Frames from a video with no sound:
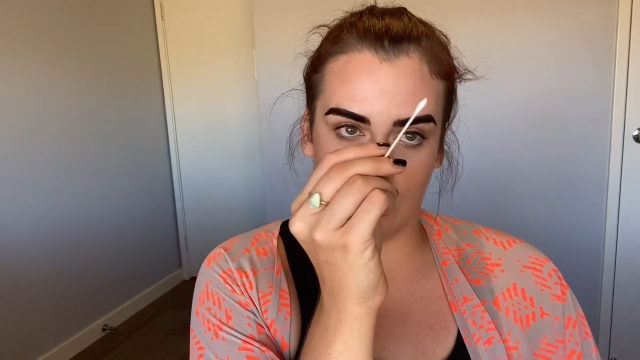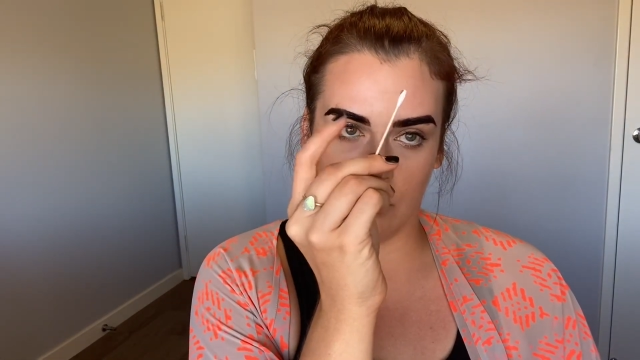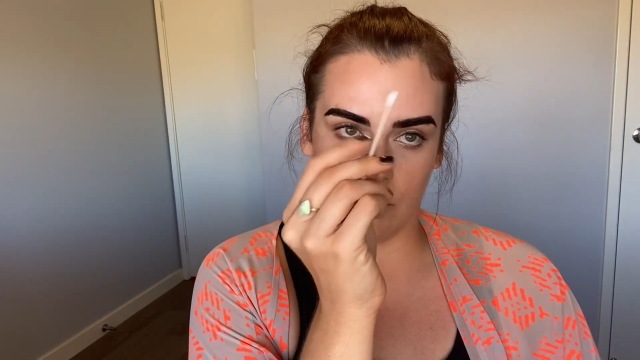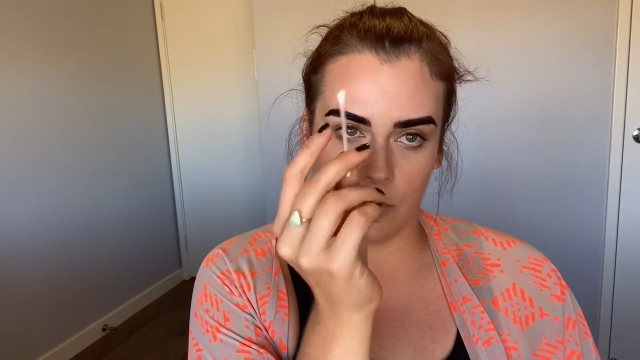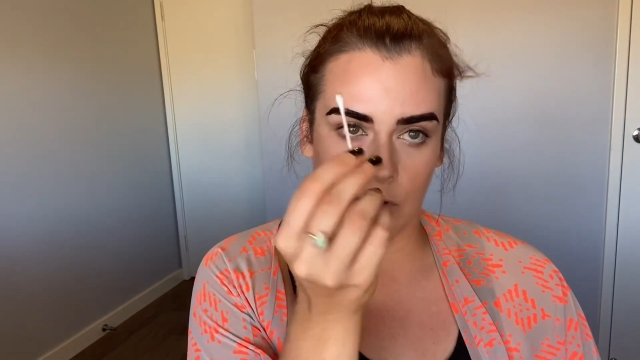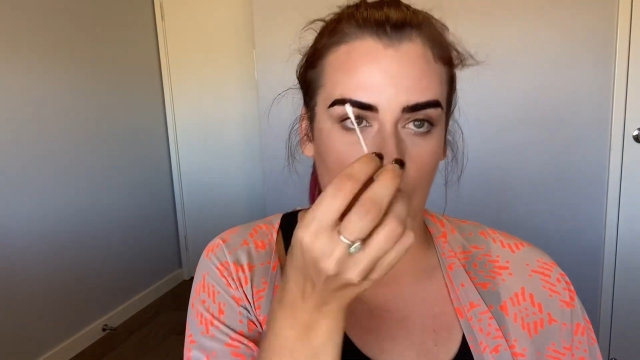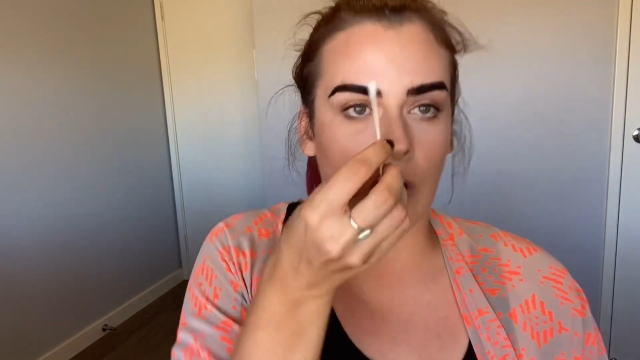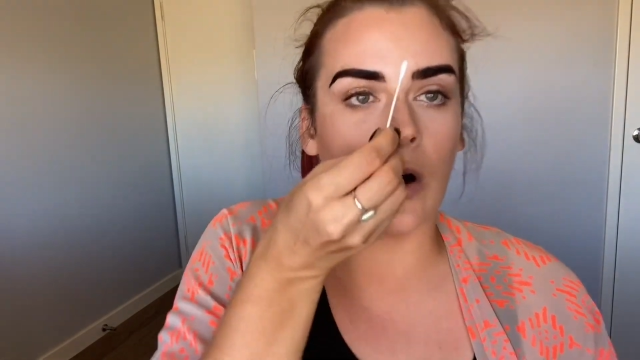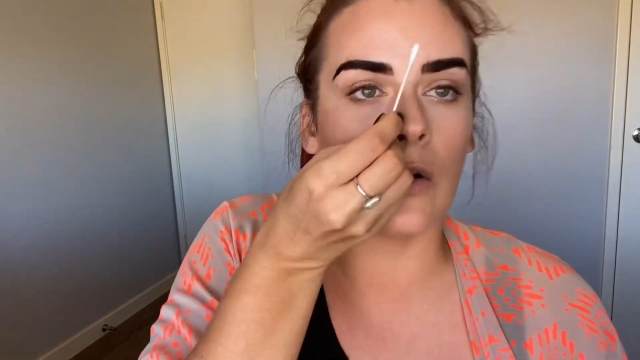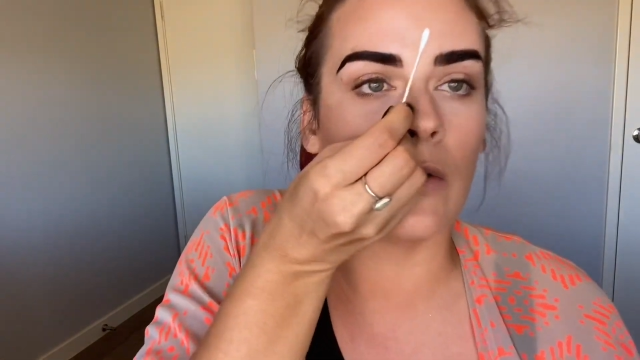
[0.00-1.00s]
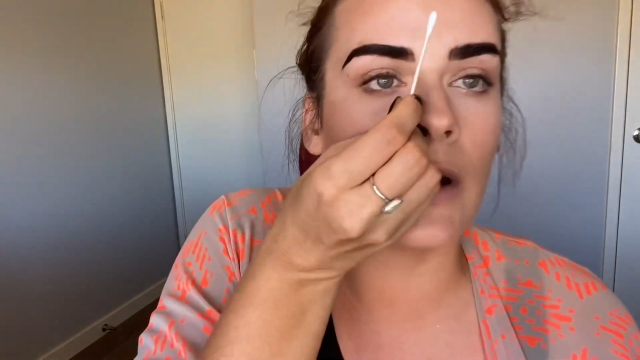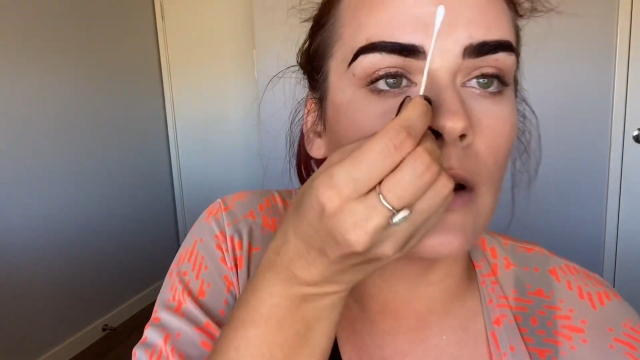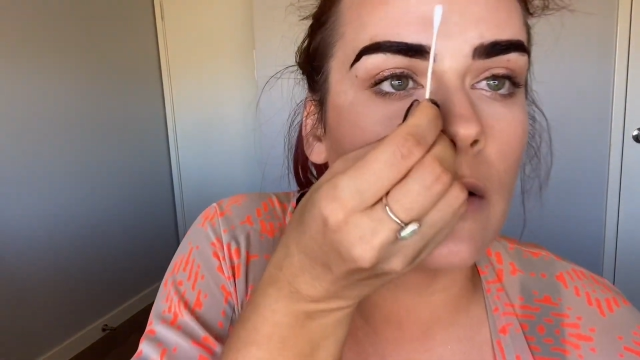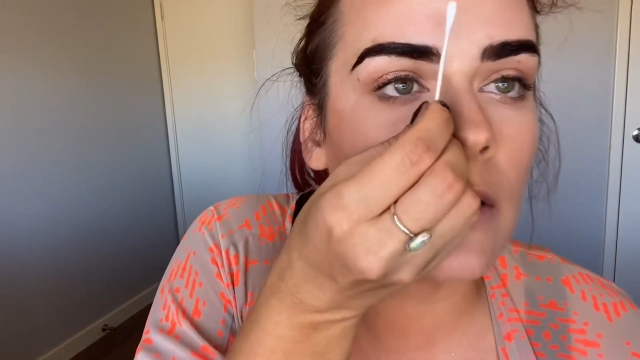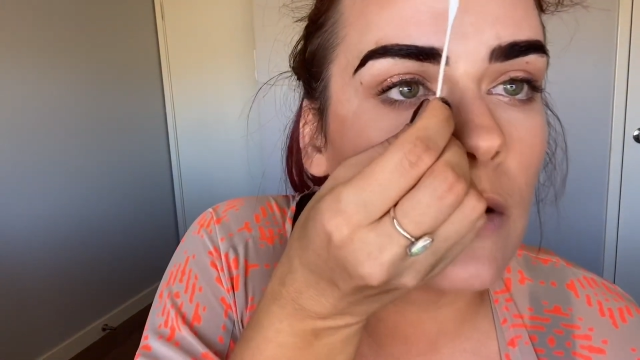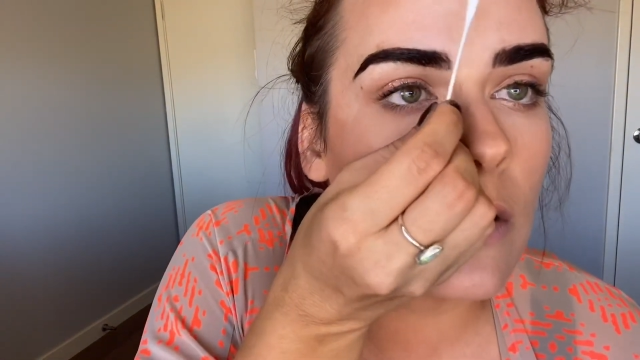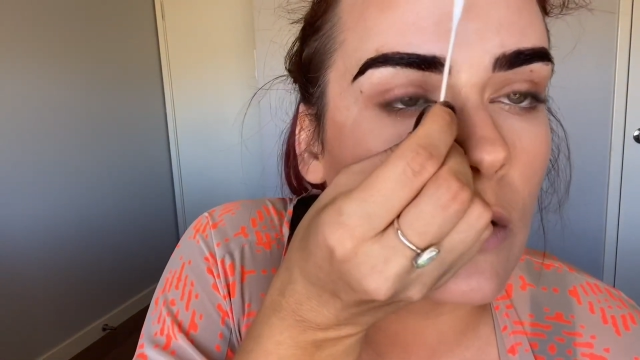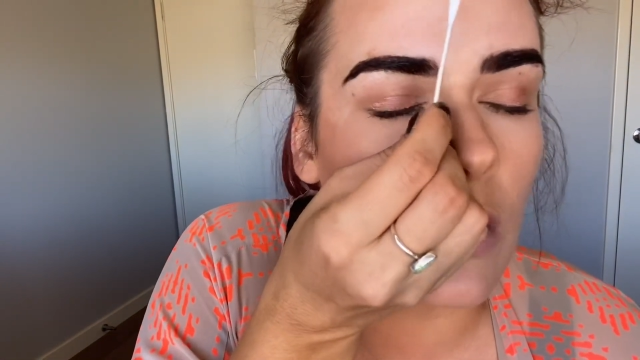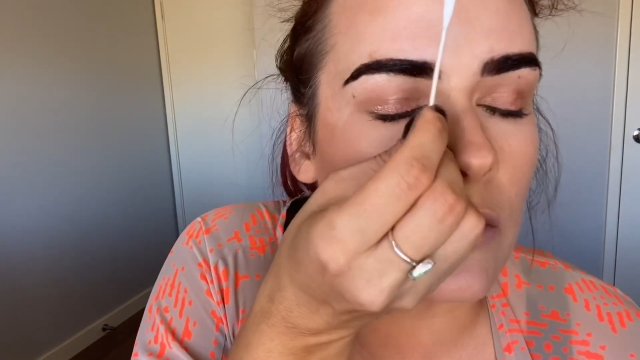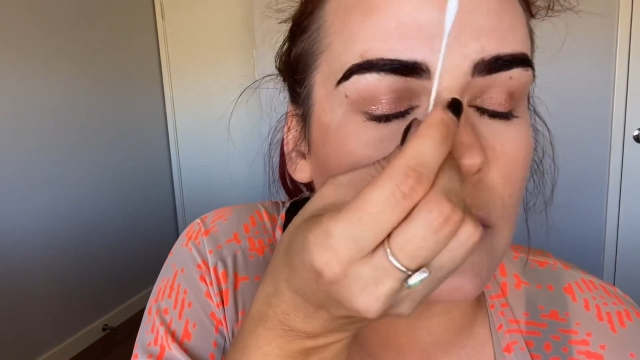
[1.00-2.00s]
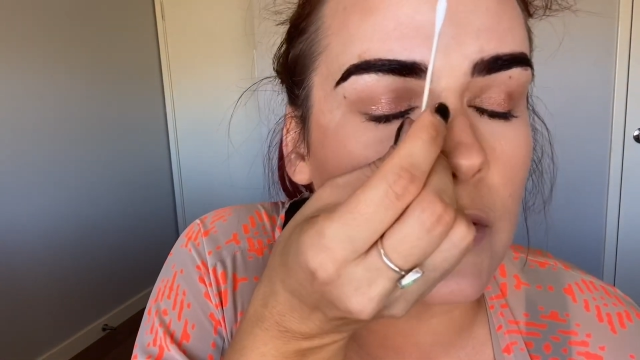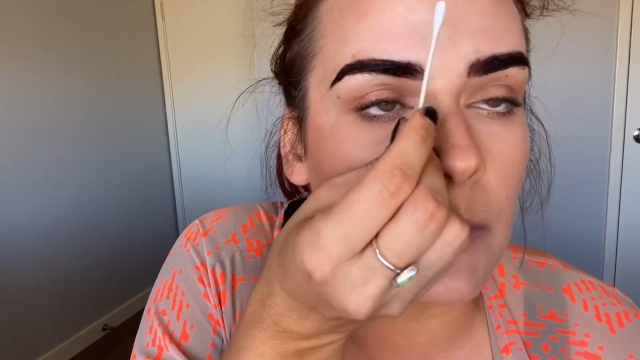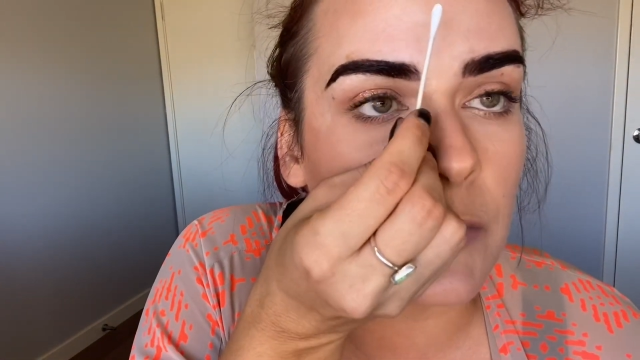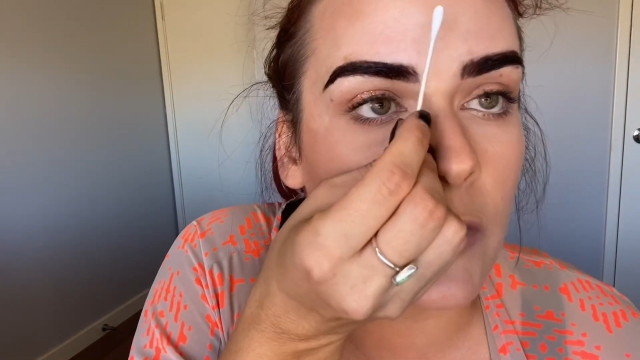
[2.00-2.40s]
of your cotton tip,